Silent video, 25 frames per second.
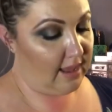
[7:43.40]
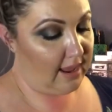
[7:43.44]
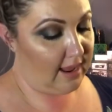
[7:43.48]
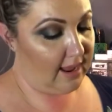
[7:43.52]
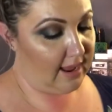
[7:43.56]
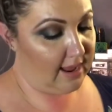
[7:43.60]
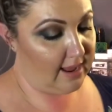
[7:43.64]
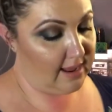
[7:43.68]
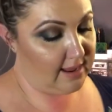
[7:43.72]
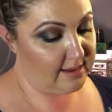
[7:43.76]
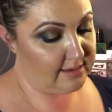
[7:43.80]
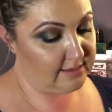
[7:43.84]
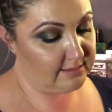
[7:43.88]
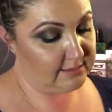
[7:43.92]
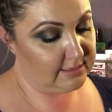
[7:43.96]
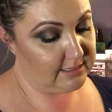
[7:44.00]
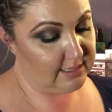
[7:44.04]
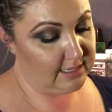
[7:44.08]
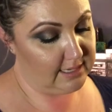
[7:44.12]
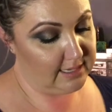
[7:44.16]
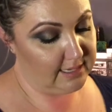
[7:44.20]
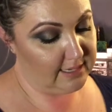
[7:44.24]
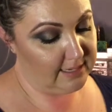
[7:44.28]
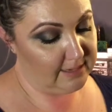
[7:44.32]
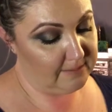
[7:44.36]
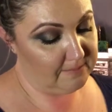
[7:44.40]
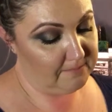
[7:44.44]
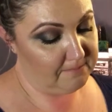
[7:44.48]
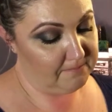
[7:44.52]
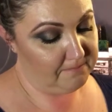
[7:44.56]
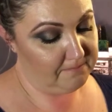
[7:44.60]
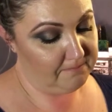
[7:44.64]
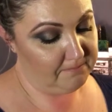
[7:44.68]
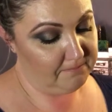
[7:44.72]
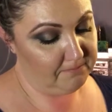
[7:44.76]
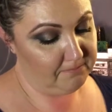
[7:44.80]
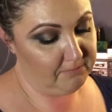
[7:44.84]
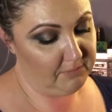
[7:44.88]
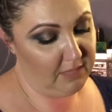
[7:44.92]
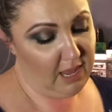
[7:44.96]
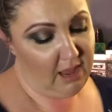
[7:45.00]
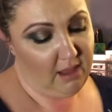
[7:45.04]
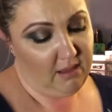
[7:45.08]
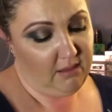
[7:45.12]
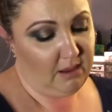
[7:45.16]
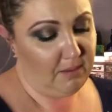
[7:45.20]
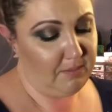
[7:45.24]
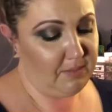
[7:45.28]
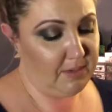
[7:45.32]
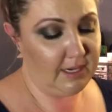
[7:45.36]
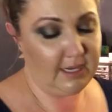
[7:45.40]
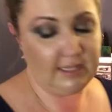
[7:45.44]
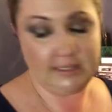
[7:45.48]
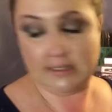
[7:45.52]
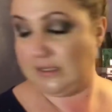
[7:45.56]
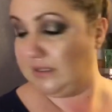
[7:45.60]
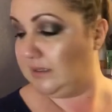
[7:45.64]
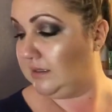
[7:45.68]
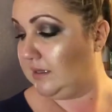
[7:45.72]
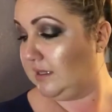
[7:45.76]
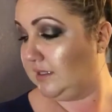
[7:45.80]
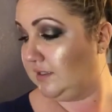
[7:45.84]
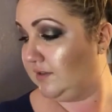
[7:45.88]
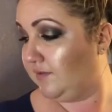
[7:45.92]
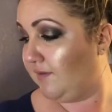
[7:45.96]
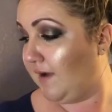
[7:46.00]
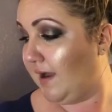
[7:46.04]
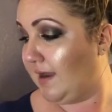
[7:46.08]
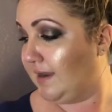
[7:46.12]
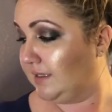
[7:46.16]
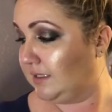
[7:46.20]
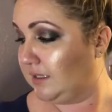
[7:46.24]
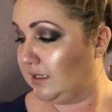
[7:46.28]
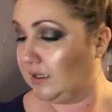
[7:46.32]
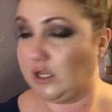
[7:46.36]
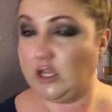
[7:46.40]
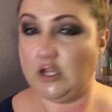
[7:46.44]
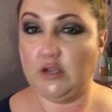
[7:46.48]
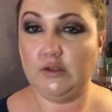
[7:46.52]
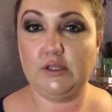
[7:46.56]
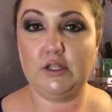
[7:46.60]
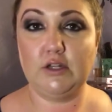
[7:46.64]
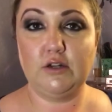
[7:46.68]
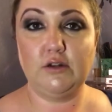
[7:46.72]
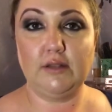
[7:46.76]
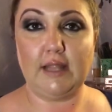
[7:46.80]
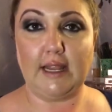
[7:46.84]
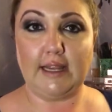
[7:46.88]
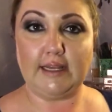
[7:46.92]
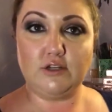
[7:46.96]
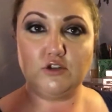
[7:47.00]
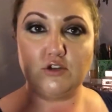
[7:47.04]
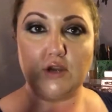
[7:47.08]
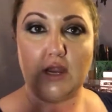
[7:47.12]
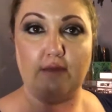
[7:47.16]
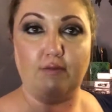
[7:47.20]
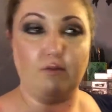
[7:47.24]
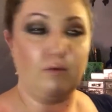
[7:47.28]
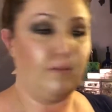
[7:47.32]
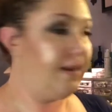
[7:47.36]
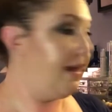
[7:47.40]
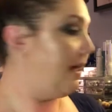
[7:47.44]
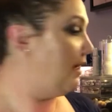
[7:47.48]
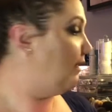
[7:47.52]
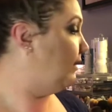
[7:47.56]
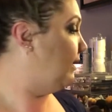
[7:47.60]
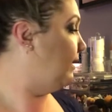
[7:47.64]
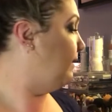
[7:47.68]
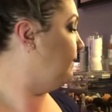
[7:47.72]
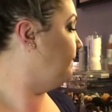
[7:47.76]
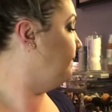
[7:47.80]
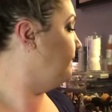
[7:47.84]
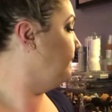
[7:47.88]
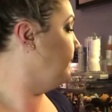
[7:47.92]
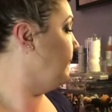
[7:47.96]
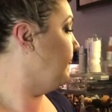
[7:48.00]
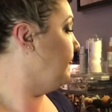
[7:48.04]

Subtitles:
And yeah, I mean, it's fine. It's a cute little like travel palette.